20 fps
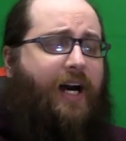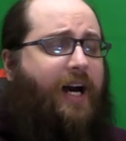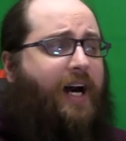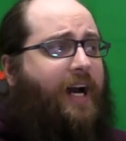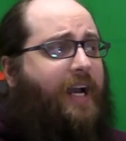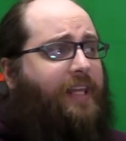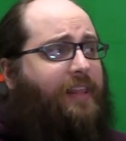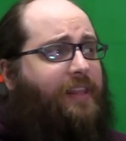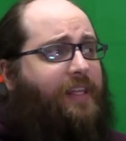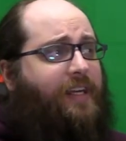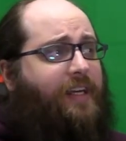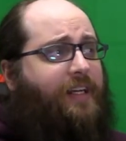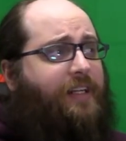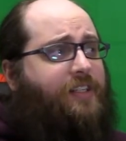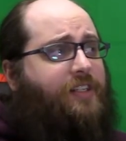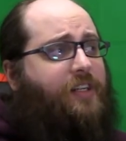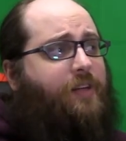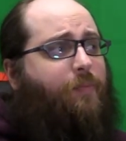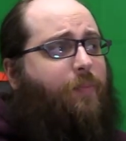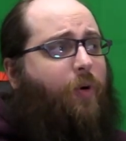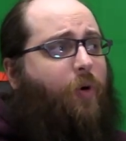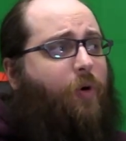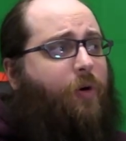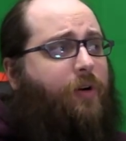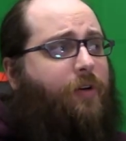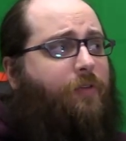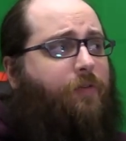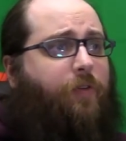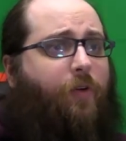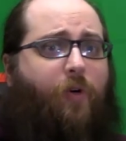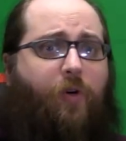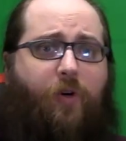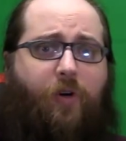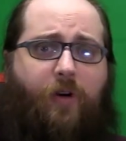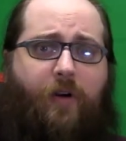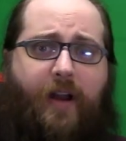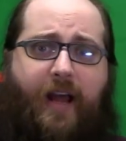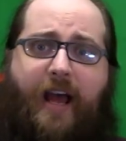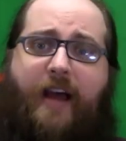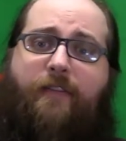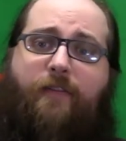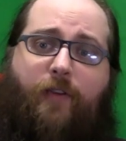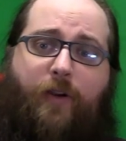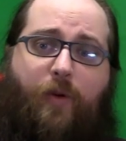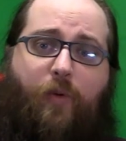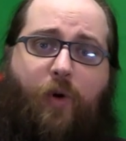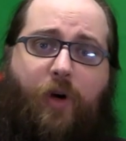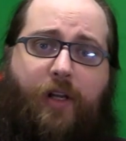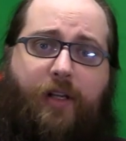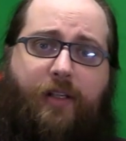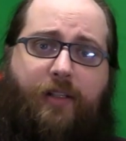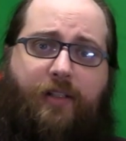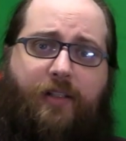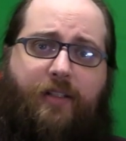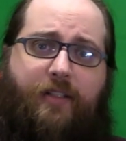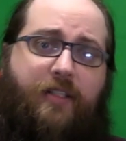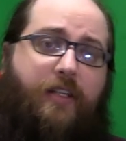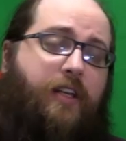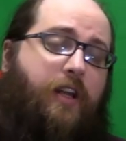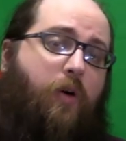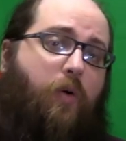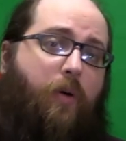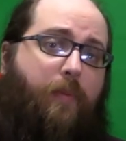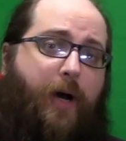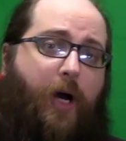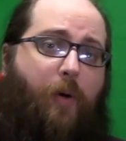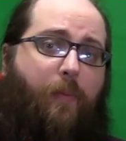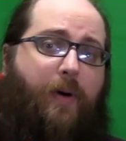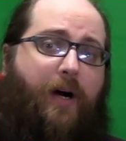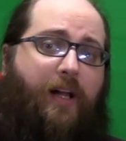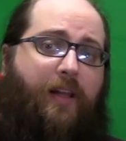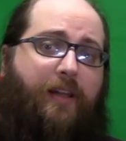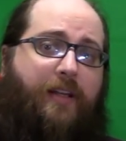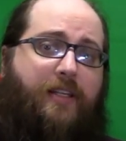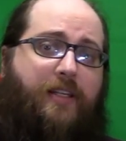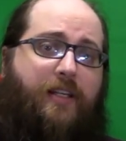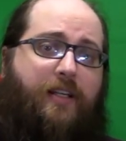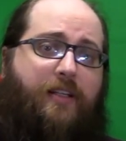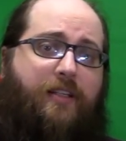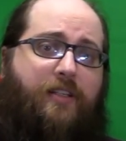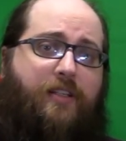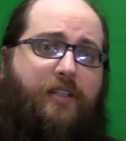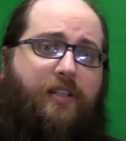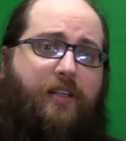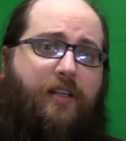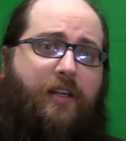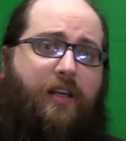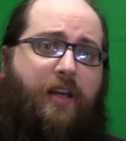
I think it's important for everyone to know about politics.